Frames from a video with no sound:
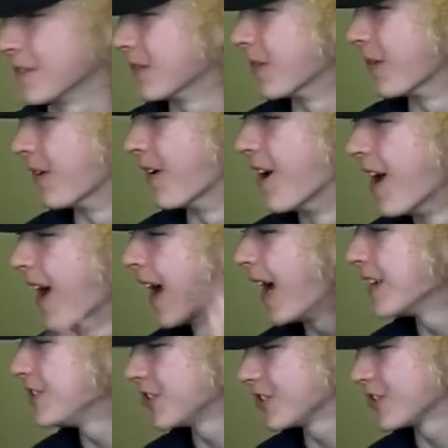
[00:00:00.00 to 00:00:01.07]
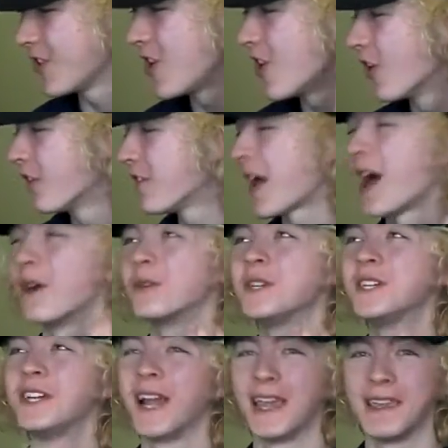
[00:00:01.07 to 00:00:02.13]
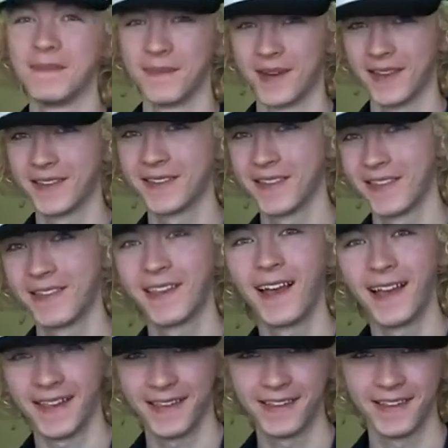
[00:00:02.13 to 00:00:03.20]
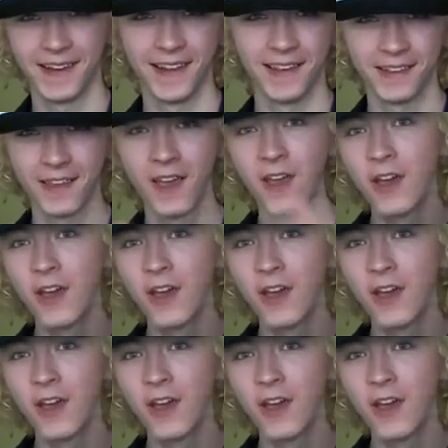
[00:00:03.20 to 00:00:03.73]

of all, I just love how shameless the title is.